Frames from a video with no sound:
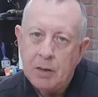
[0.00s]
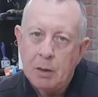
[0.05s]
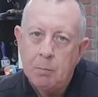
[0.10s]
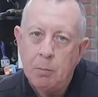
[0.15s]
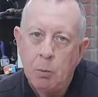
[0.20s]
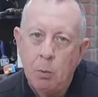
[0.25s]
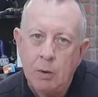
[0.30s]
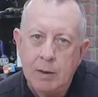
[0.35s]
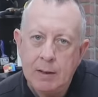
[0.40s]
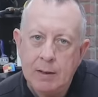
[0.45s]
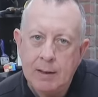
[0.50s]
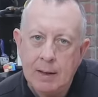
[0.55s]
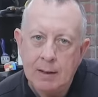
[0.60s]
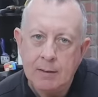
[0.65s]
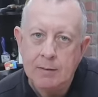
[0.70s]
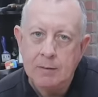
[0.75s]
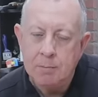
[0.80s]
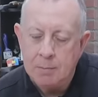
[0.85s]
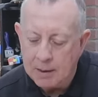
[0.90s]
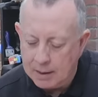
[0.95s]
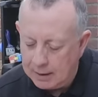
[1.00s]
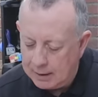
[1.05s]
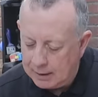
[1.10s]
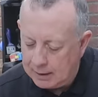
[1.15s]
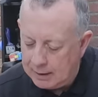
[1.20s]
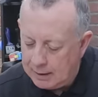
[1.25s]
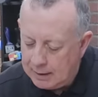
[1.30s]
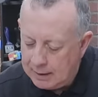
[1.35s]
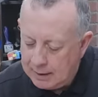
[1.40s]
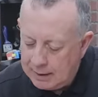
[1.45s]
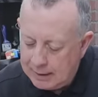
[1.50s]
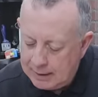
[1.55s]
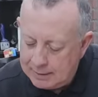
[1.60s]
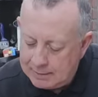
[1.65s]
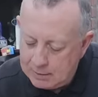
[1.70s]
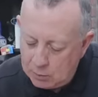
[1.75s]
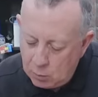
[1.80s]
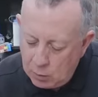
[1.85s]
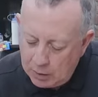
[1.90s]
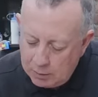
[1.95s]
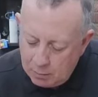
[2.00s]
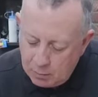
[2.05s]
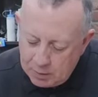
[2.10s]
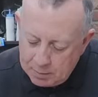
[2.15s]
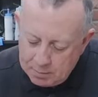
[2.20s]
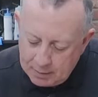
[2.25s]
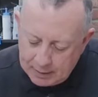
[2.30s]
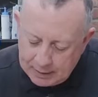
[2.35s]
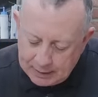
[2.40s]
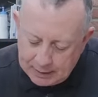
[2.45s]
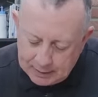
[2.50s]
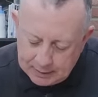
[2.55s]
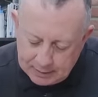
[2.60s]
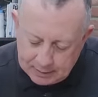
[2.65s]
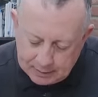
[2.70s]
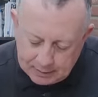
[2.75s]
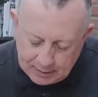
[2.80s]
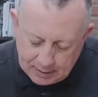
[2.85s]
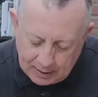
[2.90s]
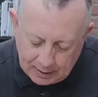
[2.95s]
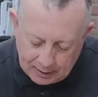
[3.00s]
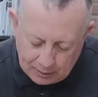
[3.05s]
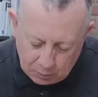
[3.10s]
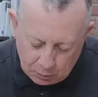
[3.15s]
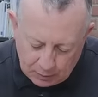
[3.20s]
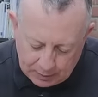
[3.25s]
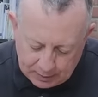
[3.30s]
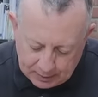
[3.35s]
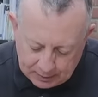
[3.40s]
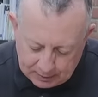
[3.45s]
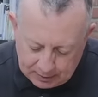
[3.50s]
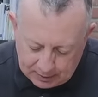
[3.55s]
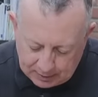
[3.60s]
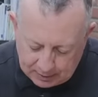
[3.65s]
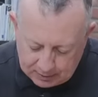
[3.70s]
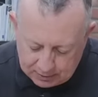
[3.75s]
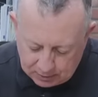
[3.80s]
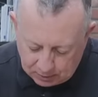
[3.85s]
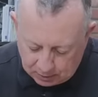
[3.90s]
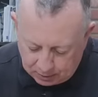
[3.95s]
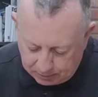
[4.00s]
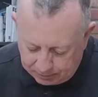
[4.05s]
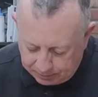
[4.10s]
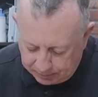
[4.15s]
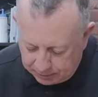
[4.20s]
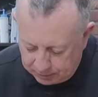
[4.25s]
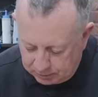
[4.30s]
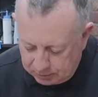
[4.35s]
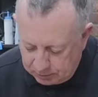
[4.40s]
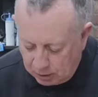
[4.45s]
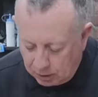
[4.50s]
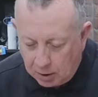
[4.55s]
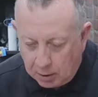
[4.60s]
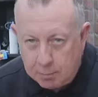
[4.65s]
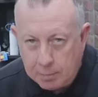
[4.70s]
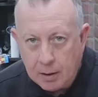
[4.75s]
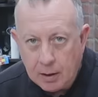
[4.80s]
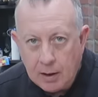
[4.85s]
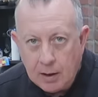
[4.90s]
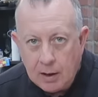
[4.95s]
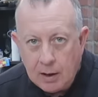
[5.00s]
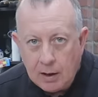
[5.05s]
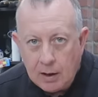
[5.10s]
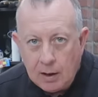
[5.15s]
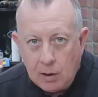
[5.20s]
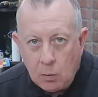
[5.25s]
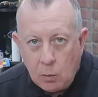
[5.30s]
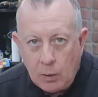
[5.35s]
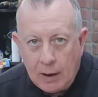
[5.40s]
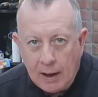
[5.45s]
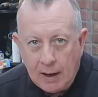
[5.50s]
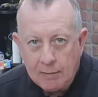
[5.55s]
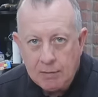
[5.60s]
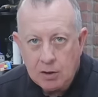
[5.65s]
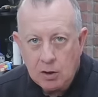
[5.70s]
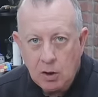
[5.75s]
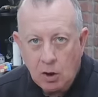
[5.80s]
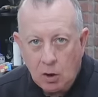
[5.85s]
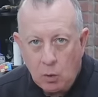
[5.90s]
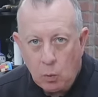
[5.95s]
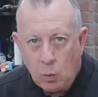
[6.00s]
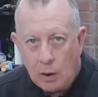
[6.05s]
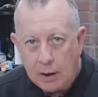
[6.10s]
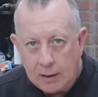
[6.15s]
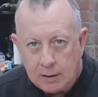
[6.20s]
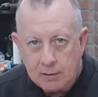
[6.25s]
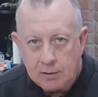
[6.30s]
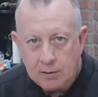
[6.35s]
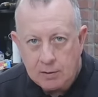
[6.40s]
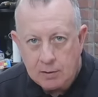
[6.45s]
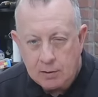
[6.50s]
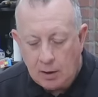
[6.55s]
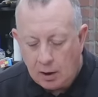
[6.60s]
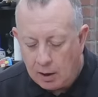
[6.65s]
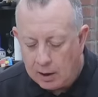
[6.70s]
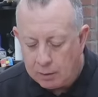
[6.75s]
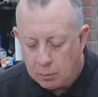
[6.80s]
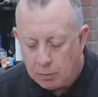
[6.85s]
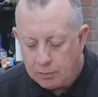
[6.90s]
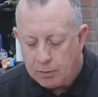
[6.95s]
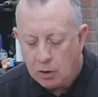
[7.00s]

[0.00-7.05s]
But what it does mean is that when we're making this cut with the jigsaw for the top, we haven't got a waste side.